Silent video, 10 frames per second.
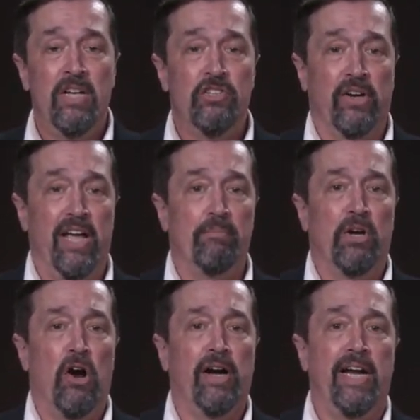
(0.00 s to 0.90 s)
So again,
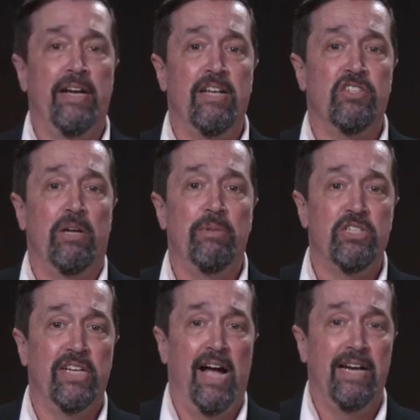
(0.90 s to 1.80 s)
monarchianism is
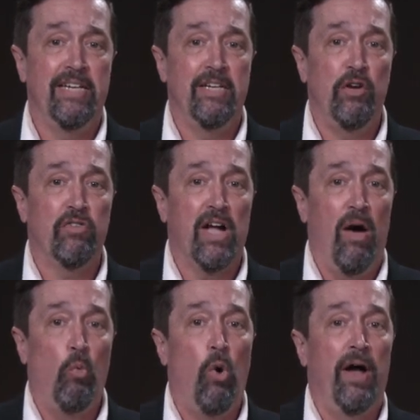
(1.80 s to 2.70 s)
the idea you've
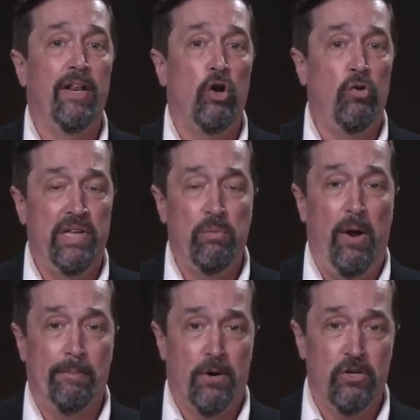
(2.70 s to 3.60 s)
got one and only
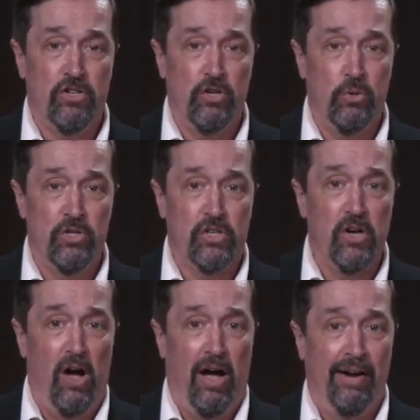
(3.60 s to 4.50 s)
one person who is
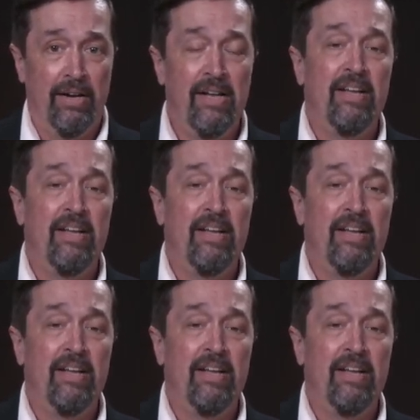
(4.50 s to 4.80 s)
God.